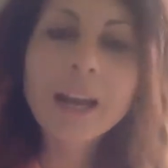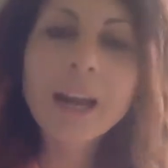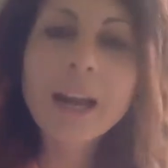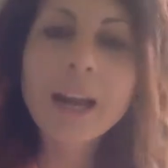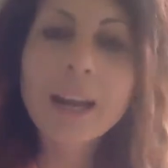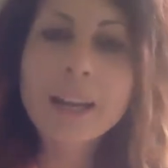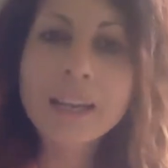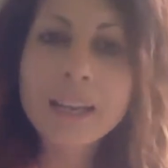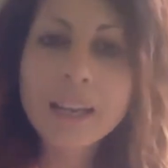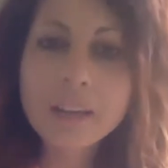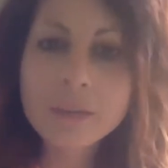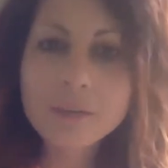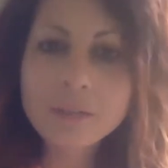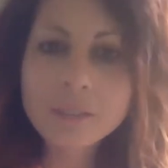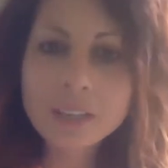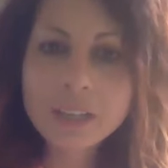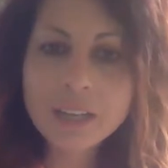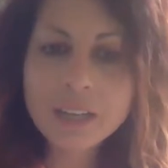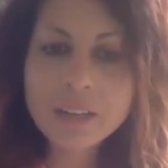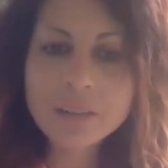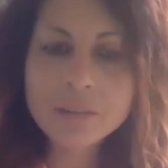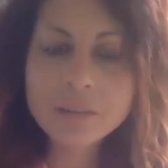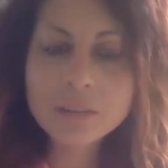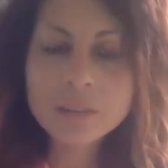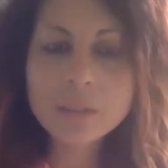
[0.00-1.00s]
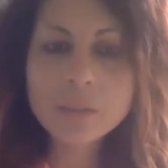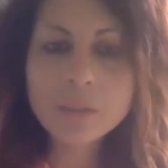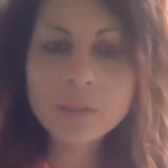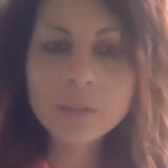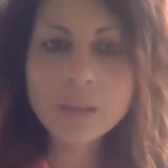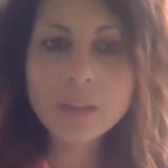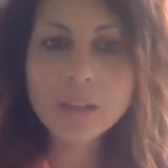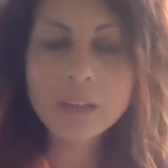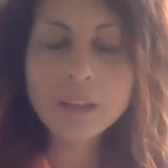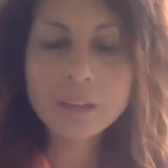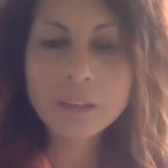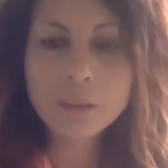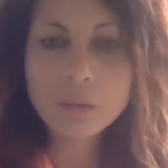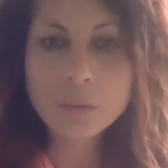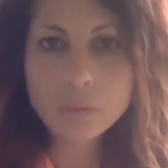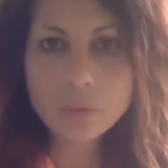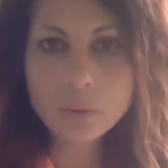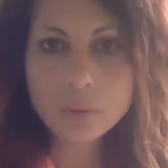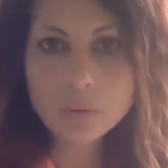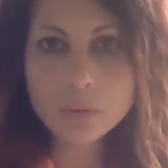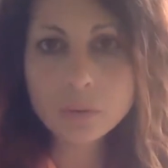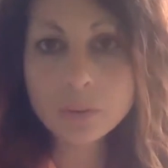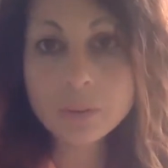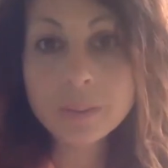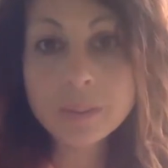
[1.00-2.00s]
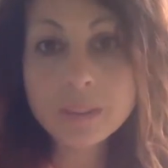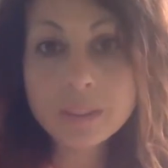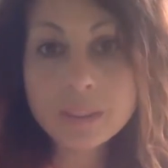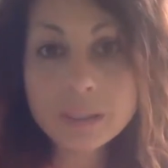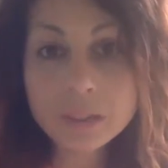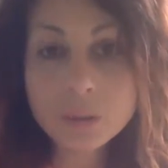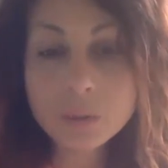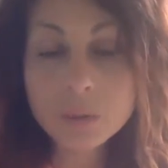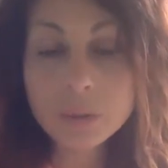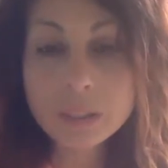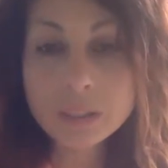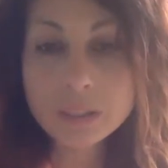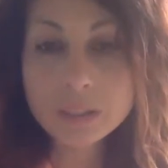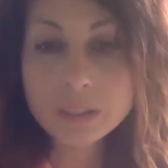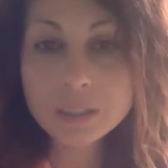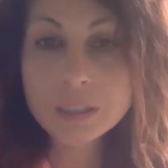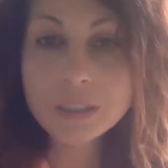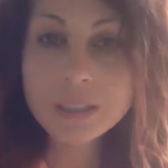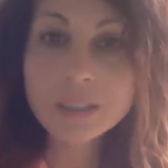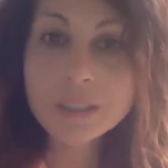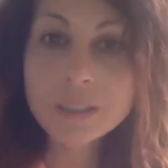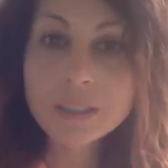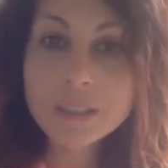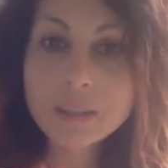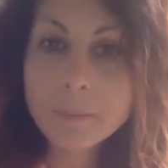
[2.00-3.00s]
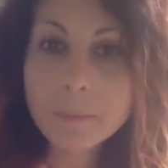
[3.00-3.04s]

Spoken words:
I have to have something at the forefront that's going to